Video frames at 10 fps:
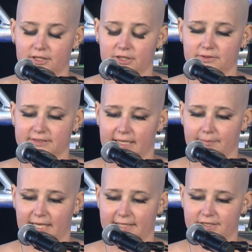adults like
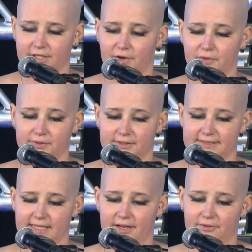me to go and feel
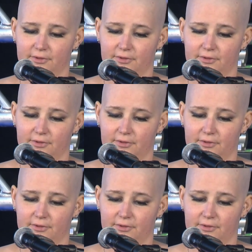safe